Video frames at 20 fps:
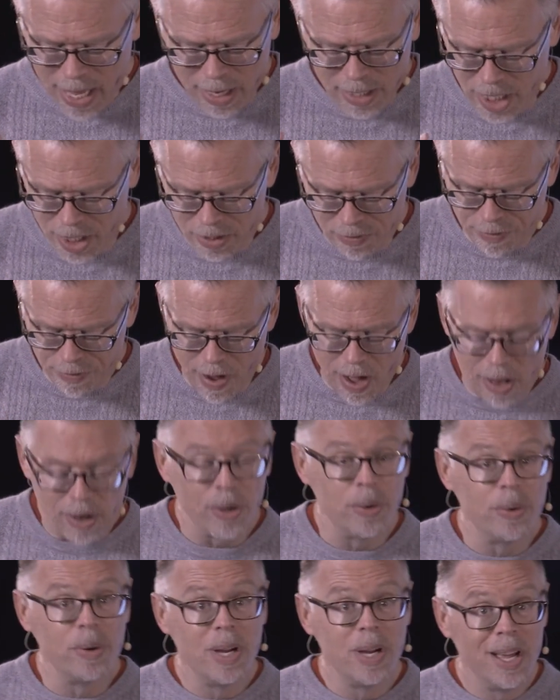Just
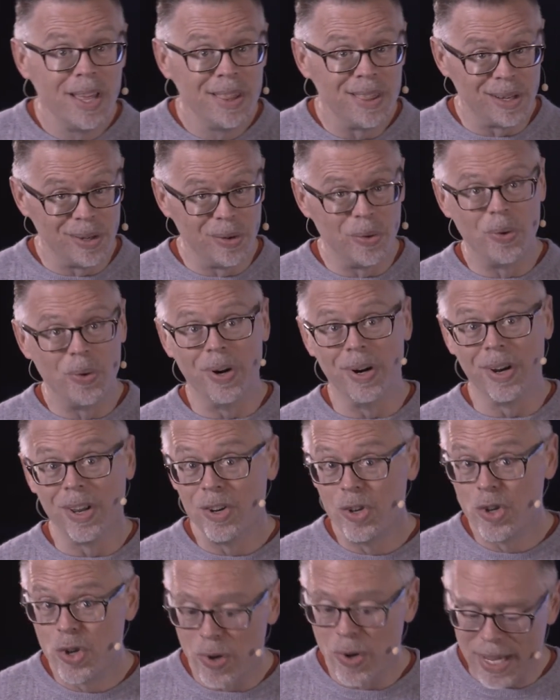follow the Lord.
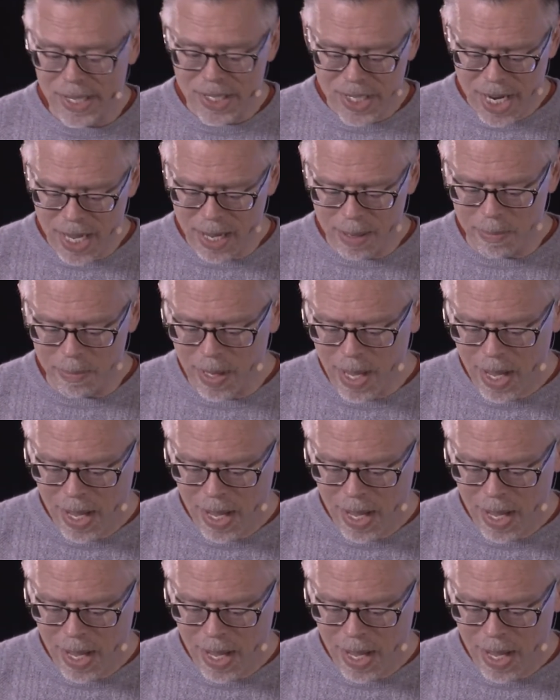Trust Him.